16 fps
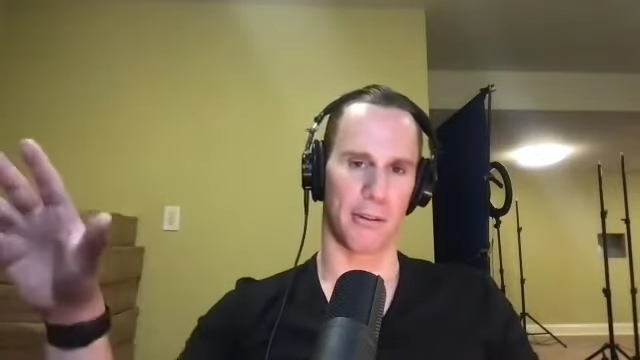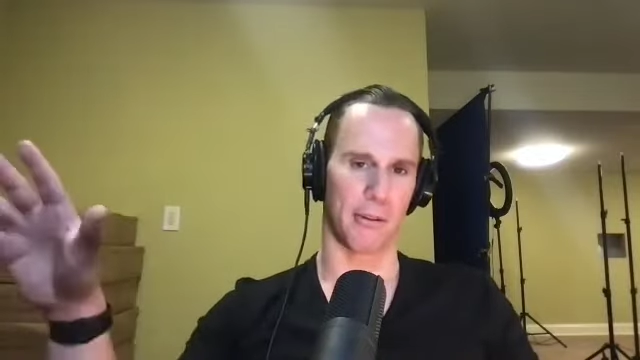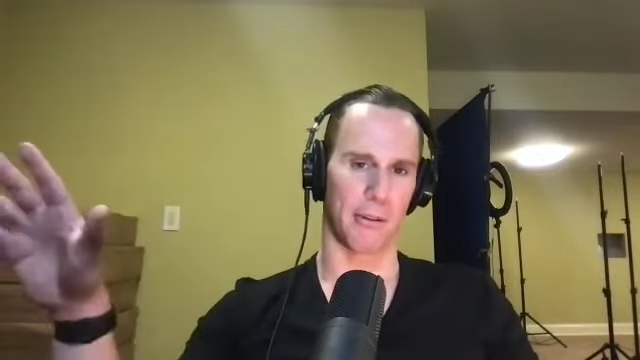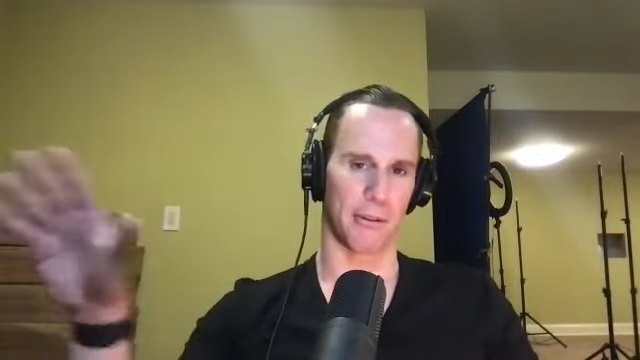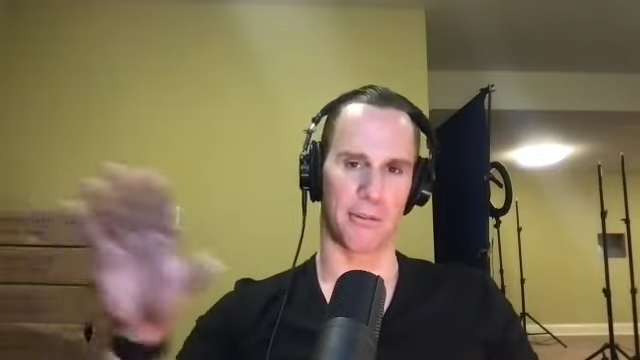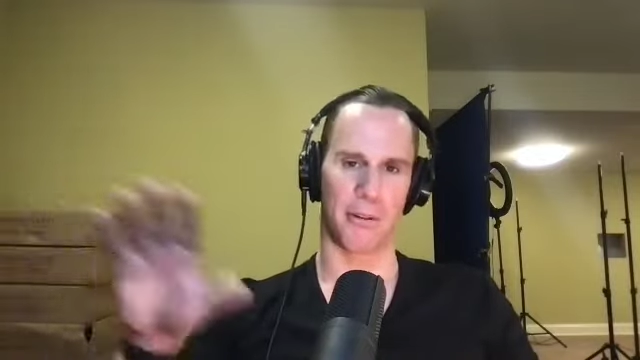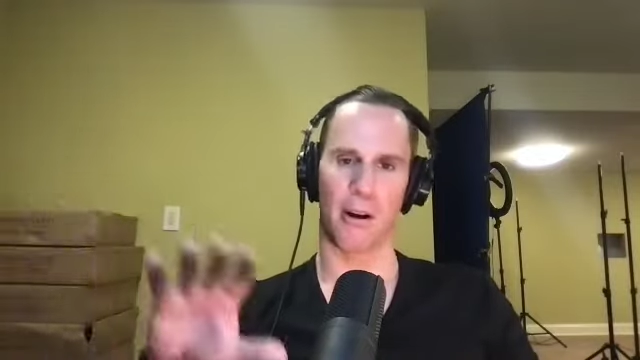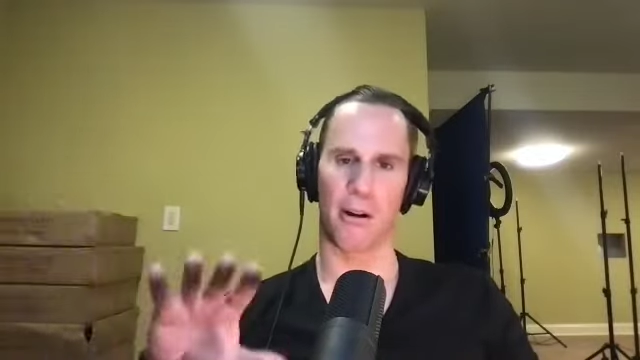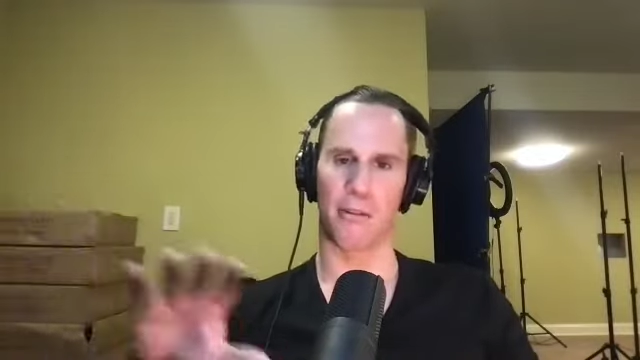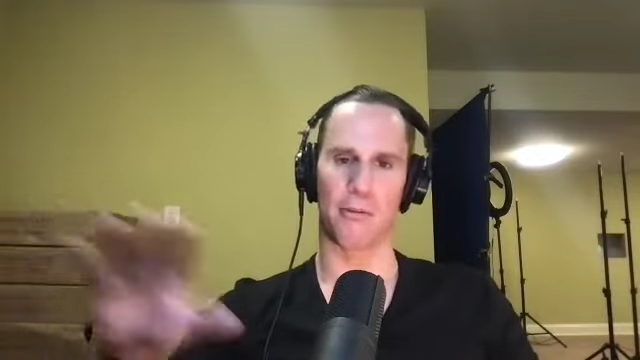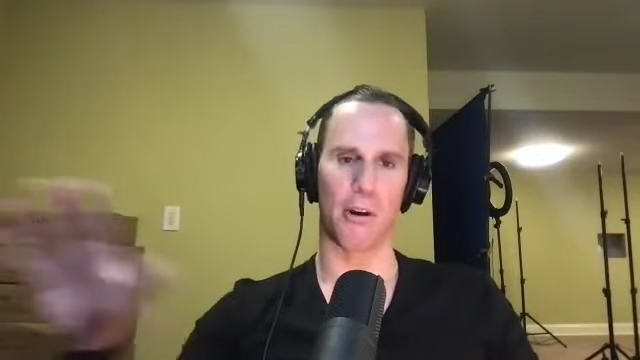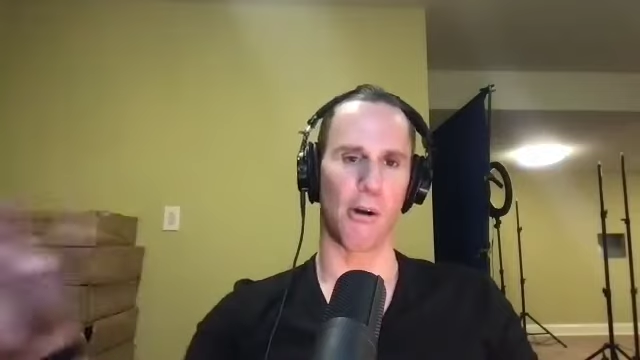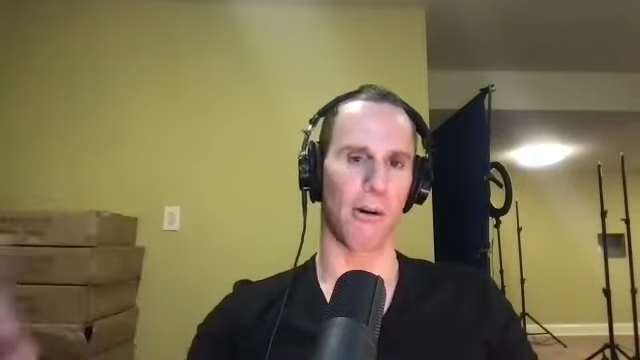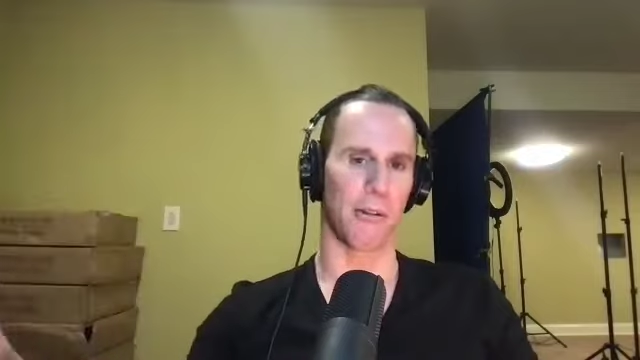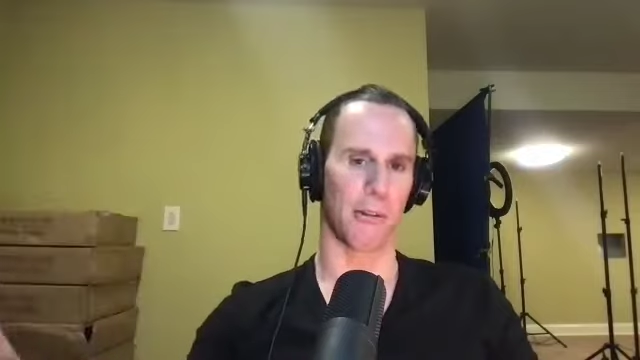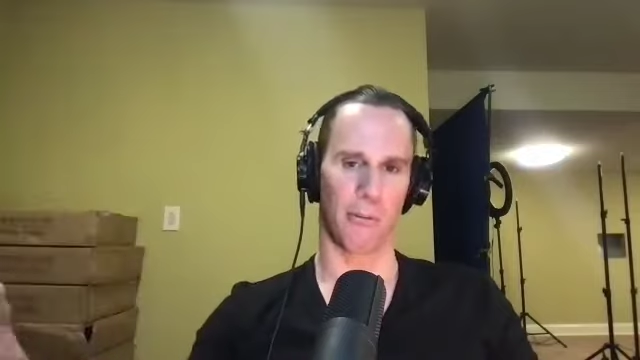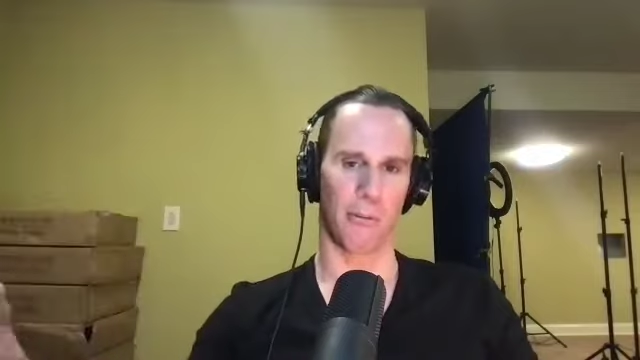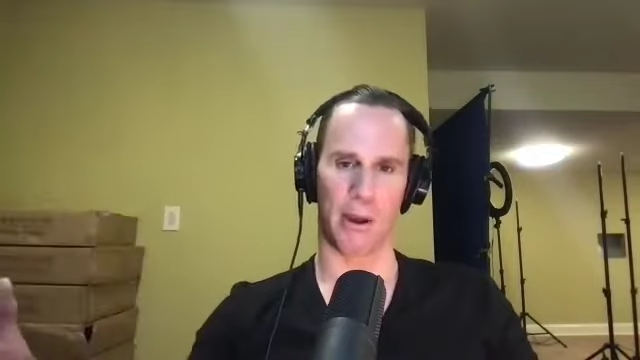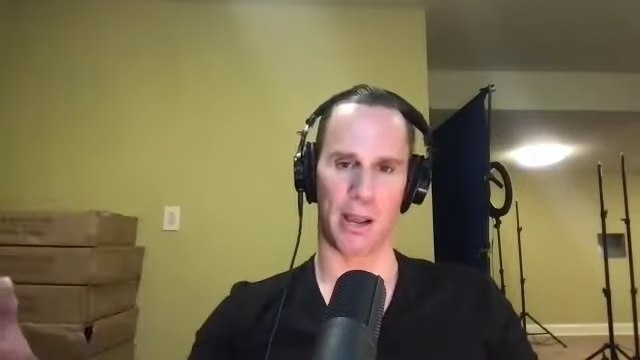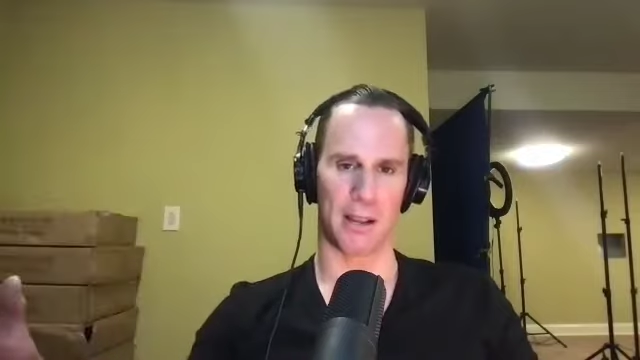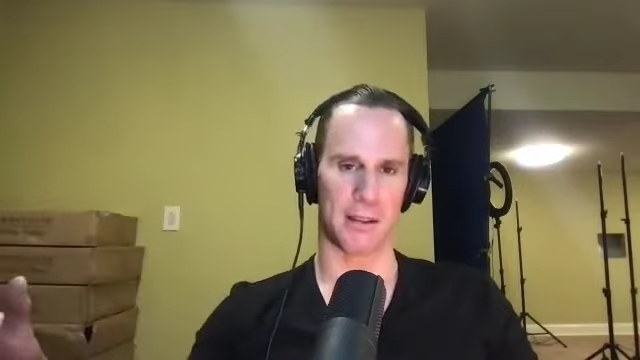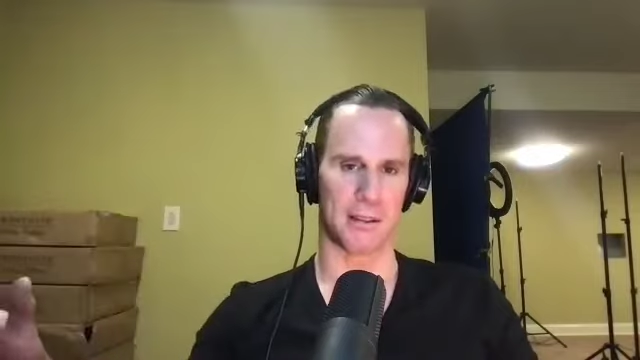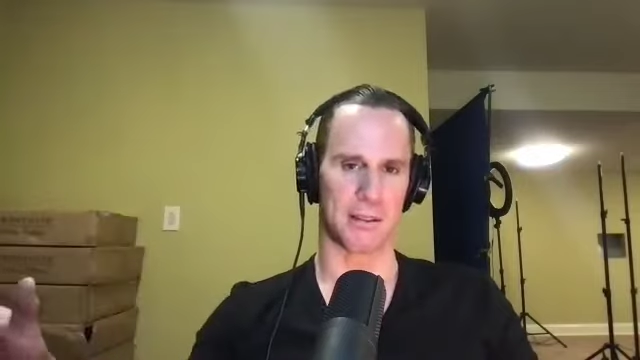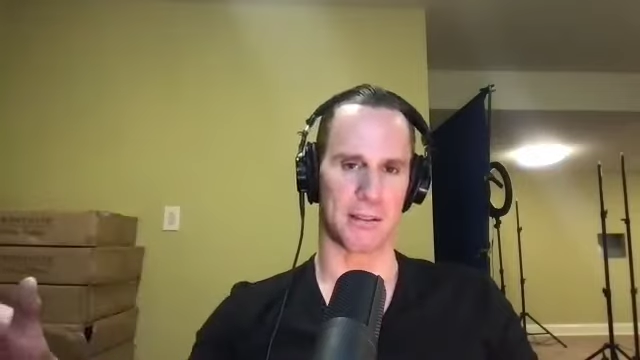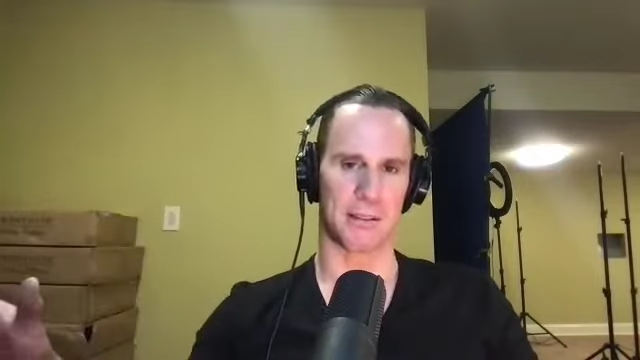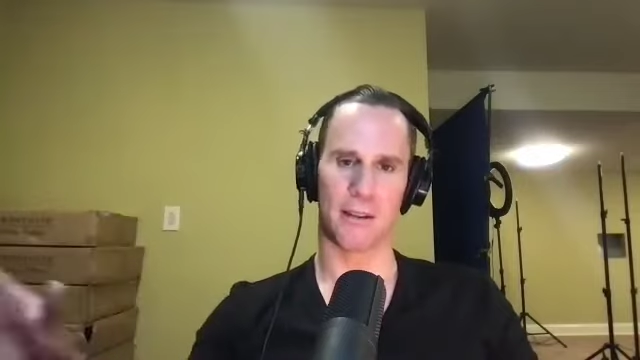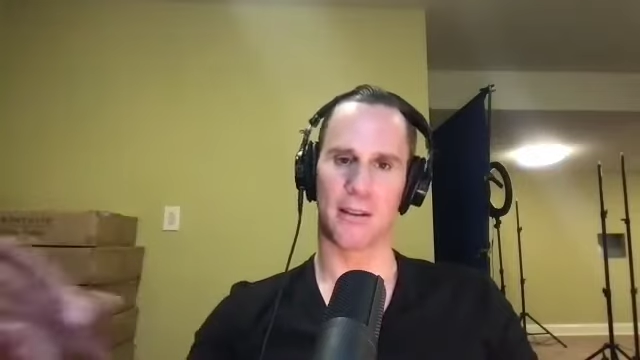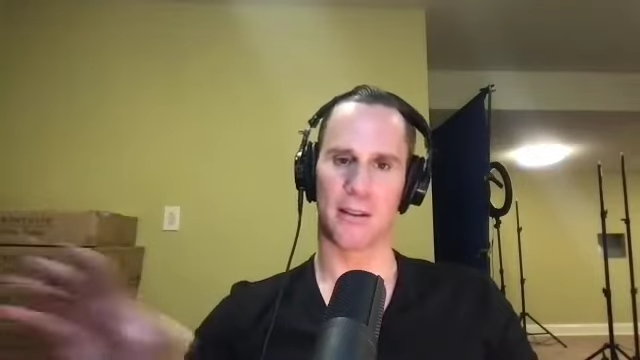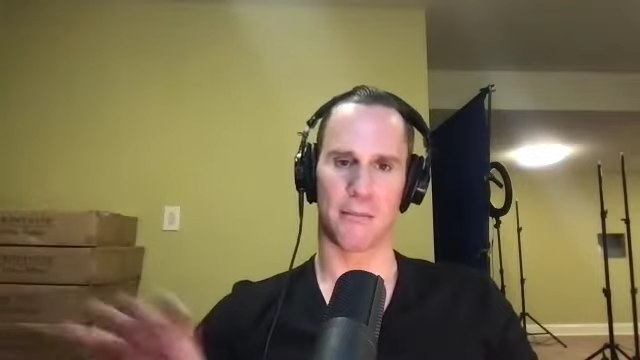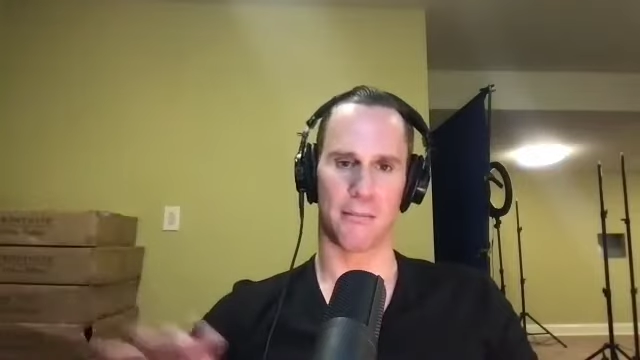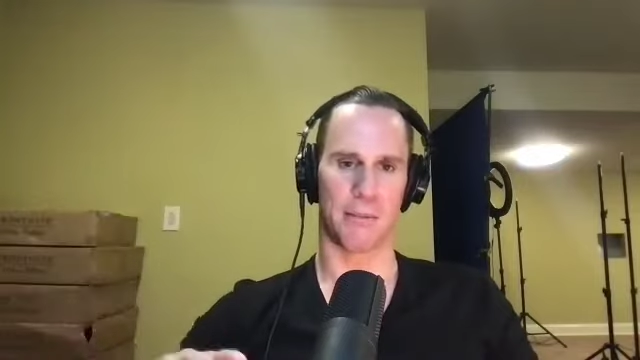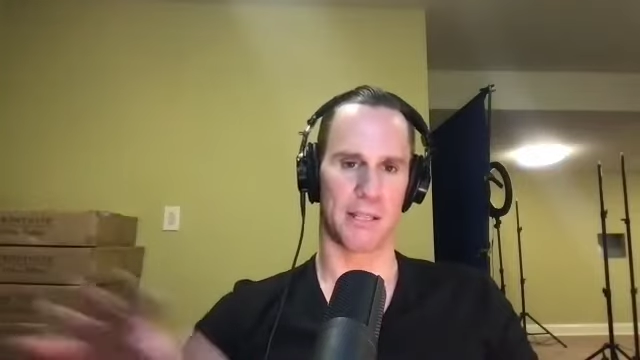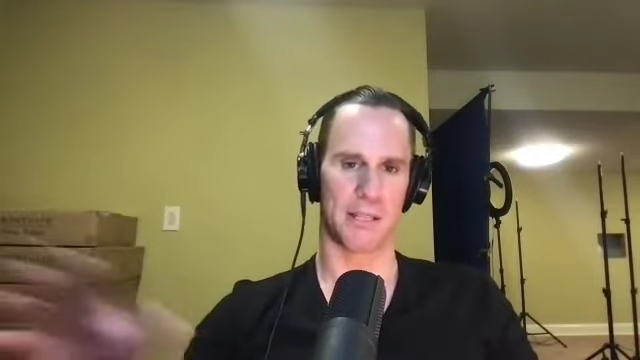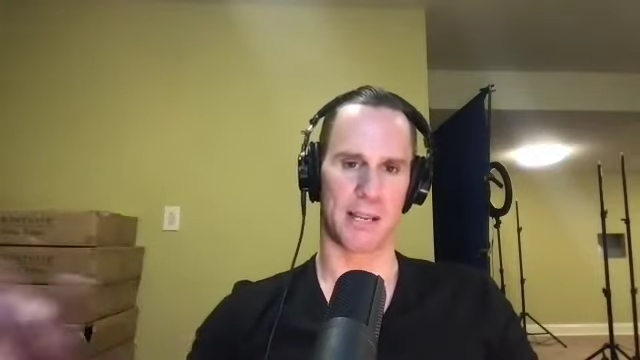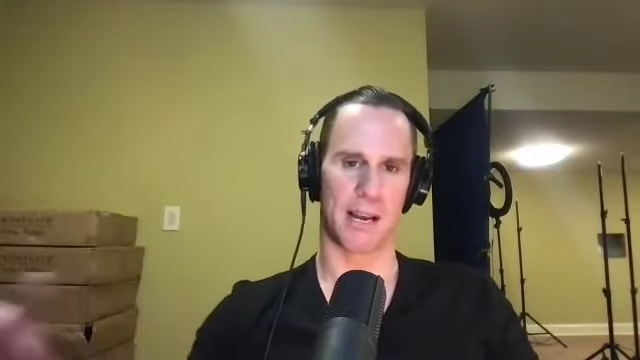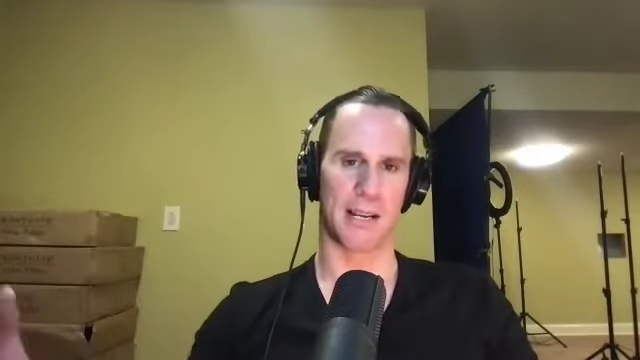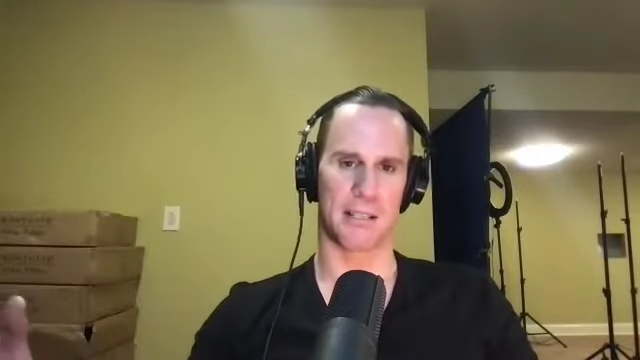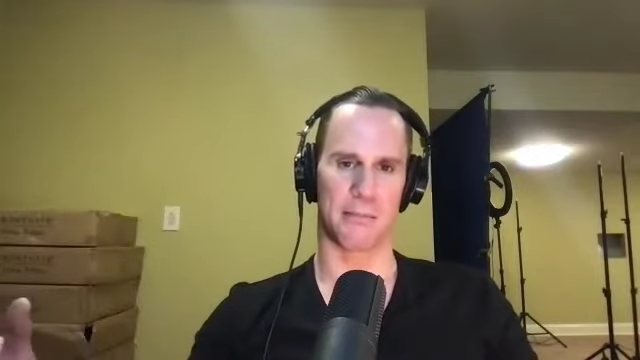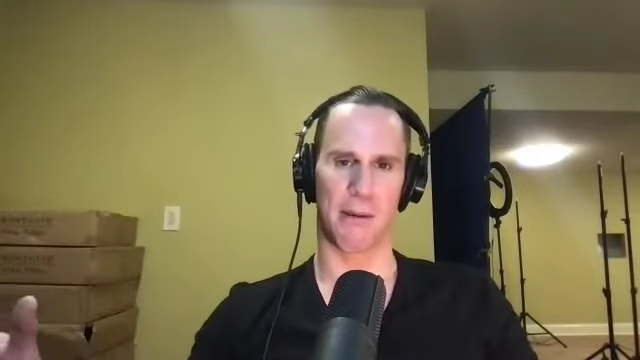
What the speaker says: There are no other ways besides